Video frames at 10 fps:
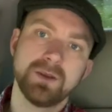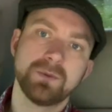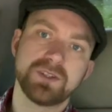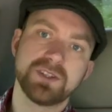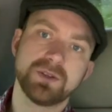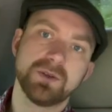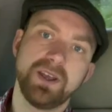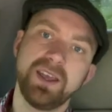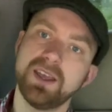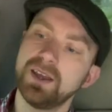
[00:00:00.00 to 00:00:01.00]
which is all
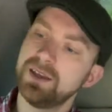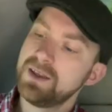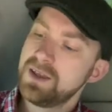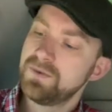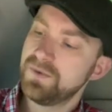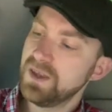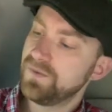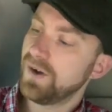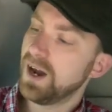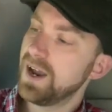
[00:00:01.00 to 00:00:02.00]
here.
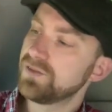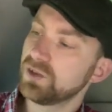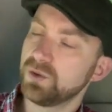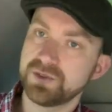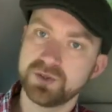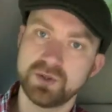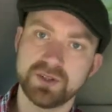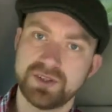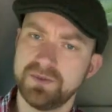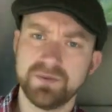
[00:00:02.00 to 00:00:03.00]
V5s, all
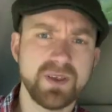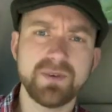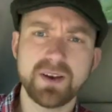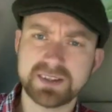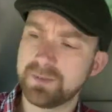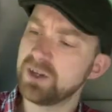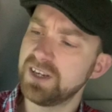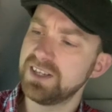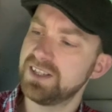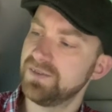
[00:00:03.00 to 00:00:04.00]
sorts. V5s,
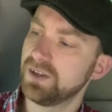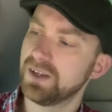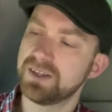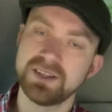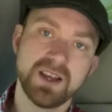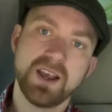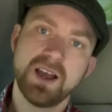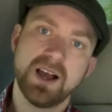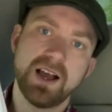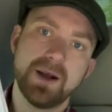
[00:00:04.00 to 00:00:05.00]
MOT certificates,
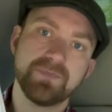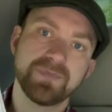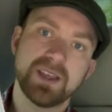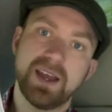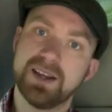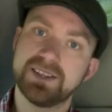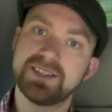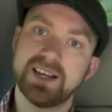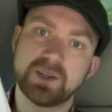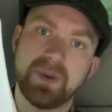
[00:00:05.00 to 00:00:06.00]
and
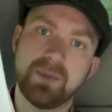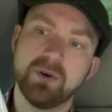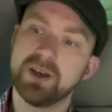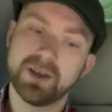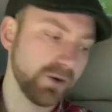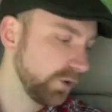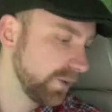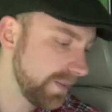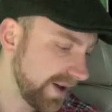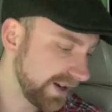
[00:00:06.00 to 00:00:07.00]
stacks of paperwork going all the
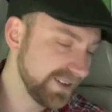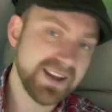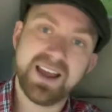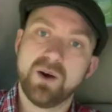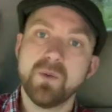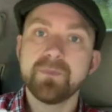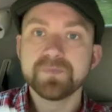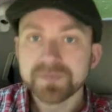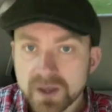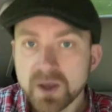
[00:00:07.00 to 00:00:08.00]
way back. Now,
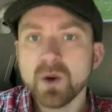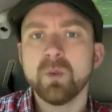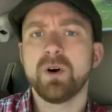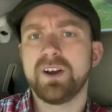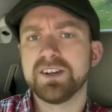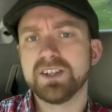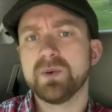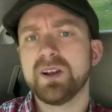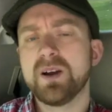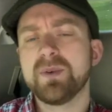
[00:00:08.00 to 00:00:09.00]
what I do
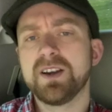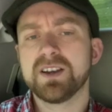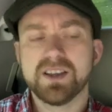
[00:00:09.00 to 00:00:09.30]
when I buy a